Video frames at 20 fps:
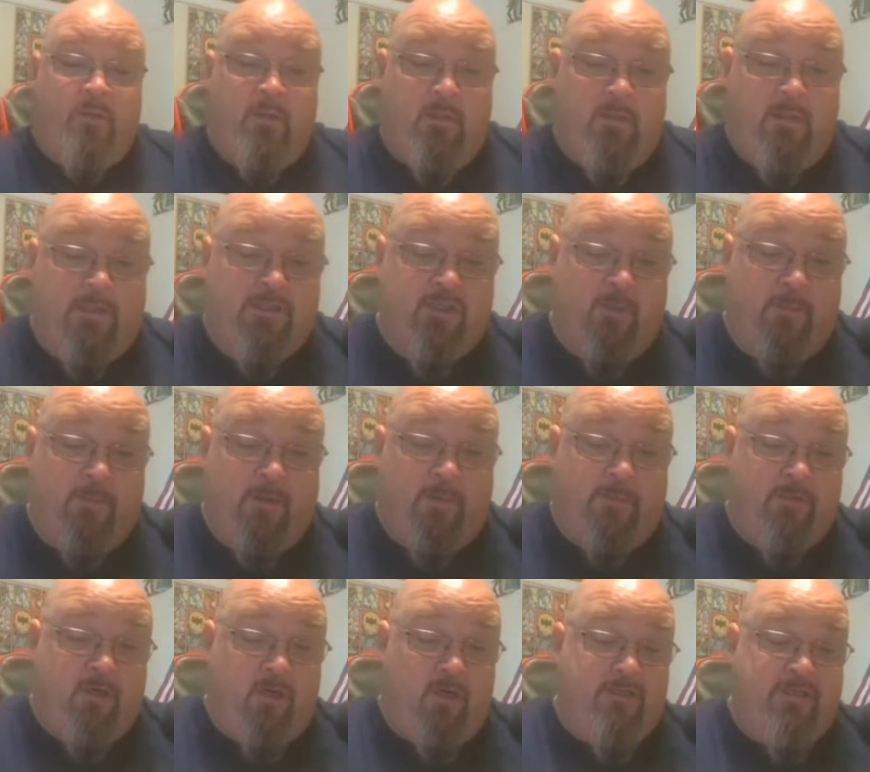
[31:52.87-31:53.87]
let's open up
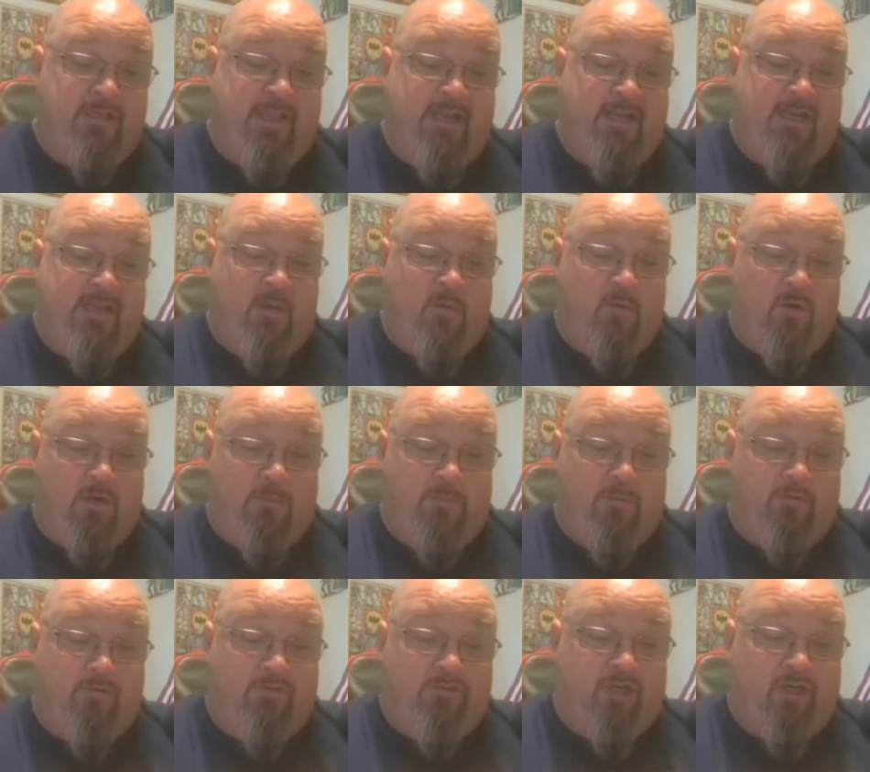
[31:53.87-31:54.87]
Zartan. Again, we're going to
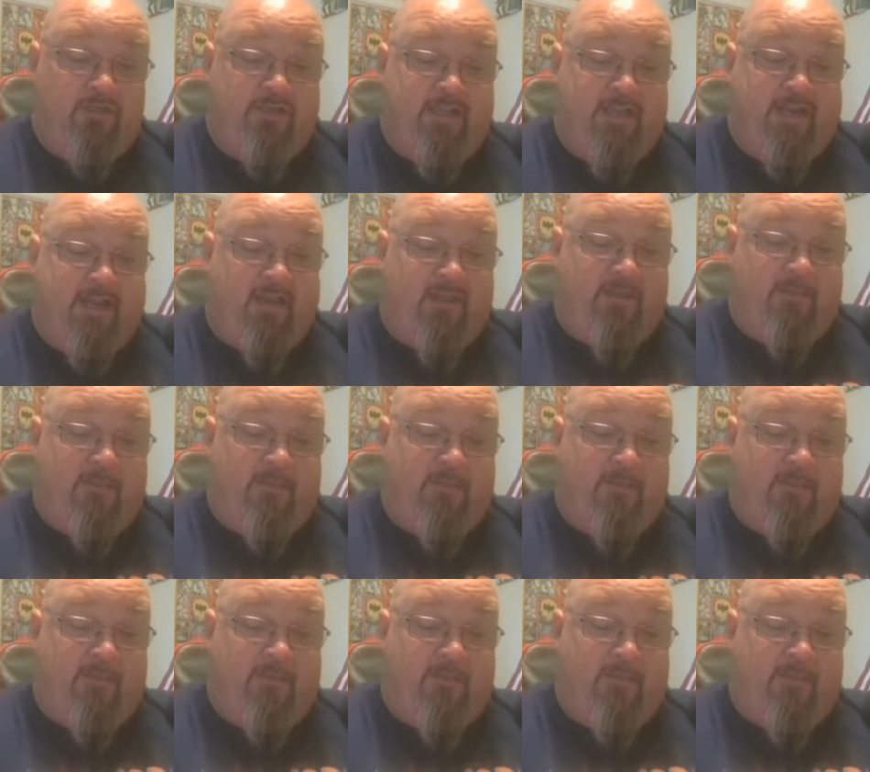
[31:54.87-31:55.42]
pull Zartan out of the